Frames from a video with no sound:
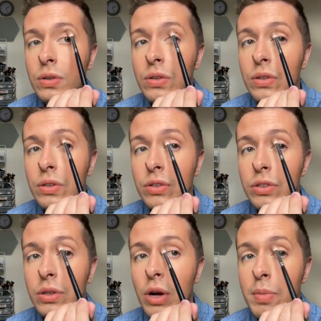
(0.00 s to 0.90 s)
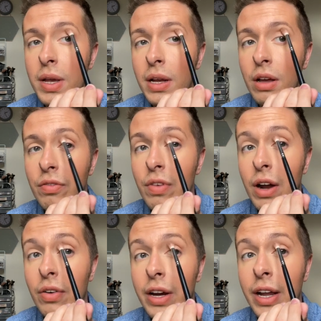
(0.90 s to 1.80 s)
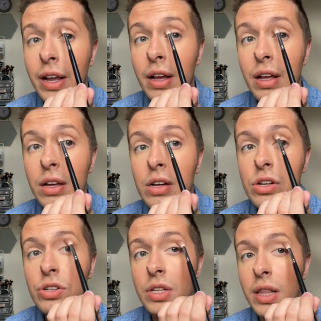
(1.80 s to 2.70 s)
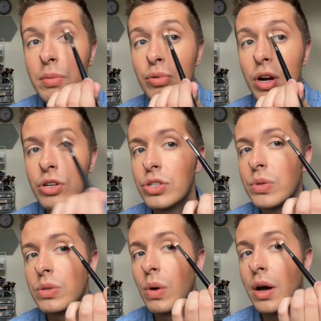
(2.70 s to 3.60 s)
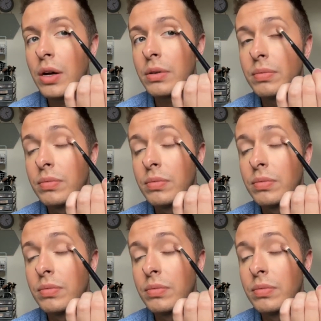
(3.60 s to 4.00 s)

Do you see what I mean? Like just letting the brush do its work.